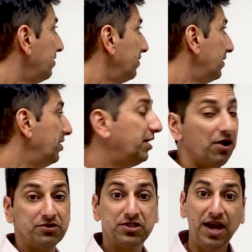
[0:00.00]
there you
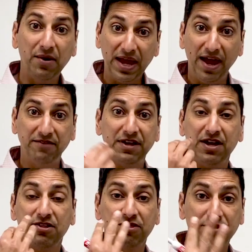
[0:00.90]
go. So now we have
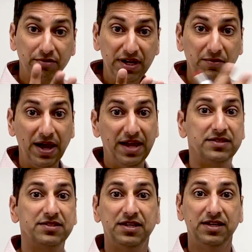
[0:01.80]
three
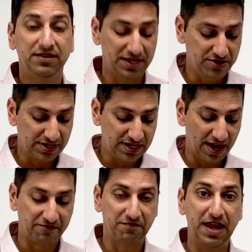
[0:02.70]
ways that you can
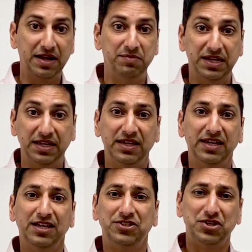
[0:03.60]
get from A to B.
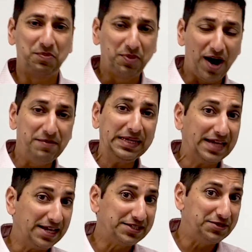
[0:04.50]
So you're probably
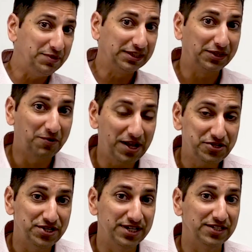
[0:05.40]
guessing what the
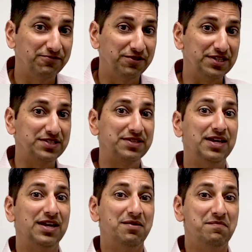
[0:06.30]
question is for this
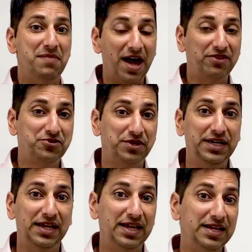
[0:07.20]
math
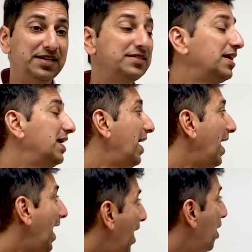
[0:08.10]
treat. It is,
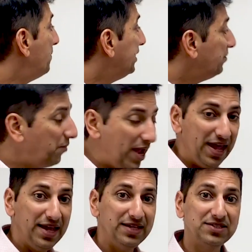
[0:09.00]
how many
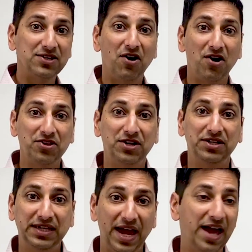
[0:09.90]
ways are there to
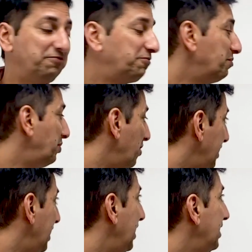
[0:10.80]
get from
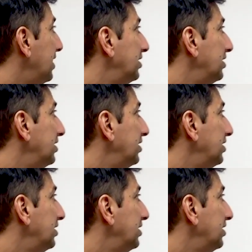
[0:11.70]
point A